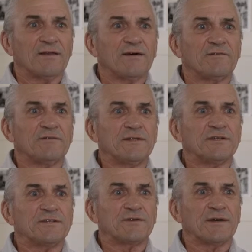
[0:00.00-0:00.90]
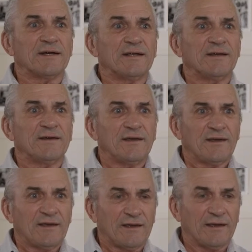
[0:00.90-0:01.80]
life in Australia
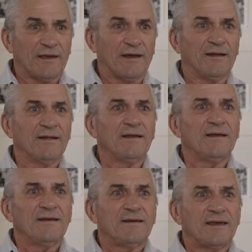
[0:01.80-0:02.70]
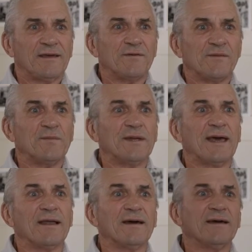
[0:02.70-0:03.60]
here in
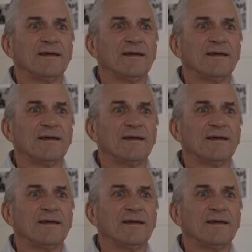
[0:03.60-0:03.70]
Benalla.